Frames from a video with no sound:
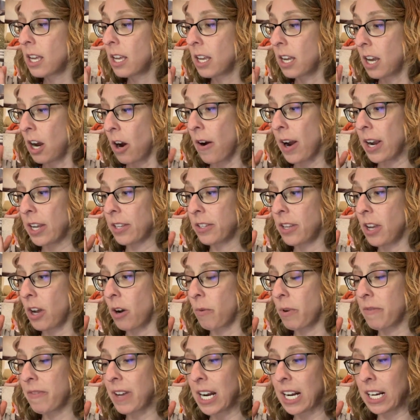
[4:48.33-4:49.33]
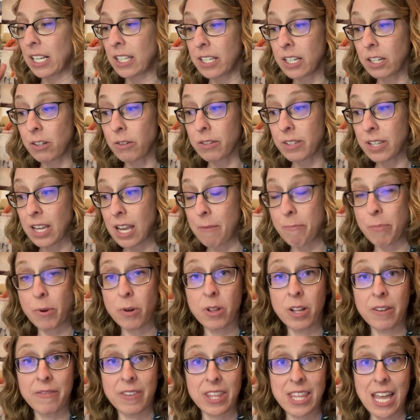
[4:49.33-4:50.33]
All right, so we've got a clinical
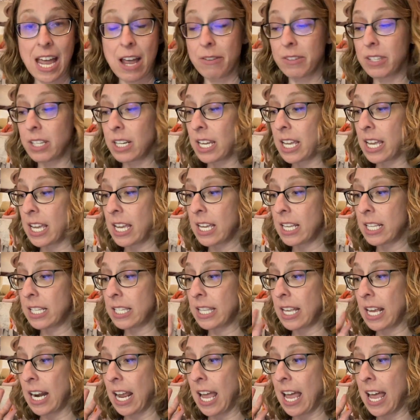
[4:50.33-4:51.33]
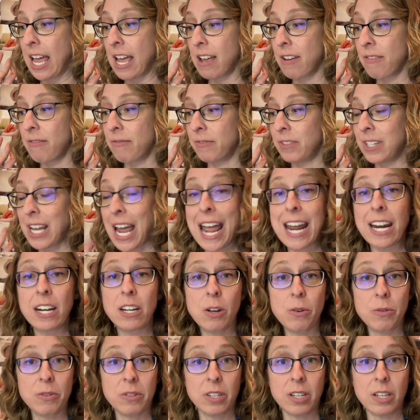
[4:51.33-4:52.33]
sample of 1,000 kids that have
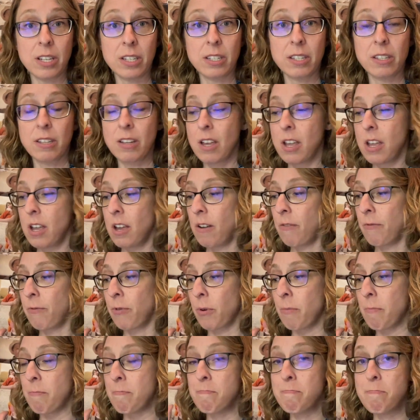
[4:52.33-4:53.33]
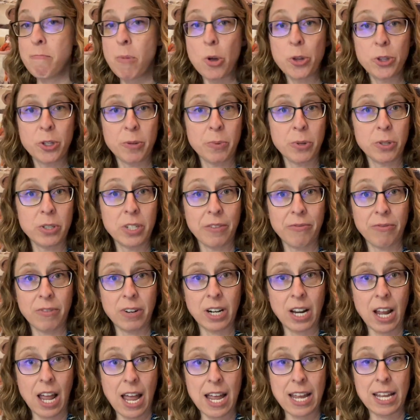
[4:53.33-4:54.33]
diagnosis for multiple
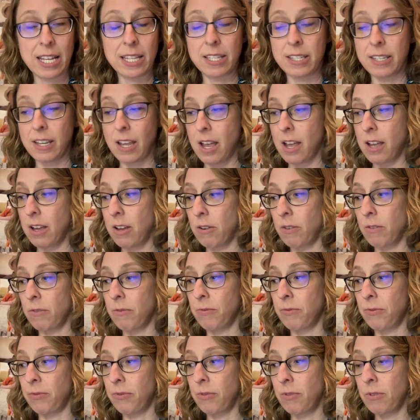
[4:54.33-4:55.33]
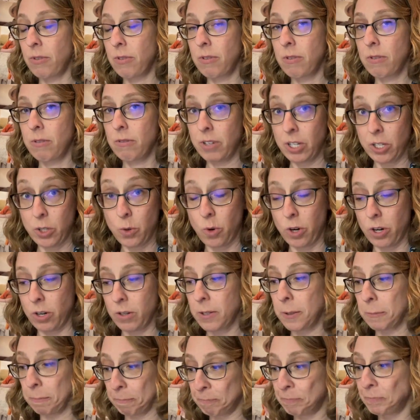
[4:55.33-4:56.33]
different kinds of
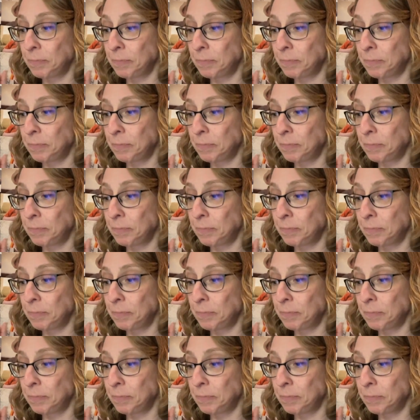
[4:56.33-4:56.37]
disorders.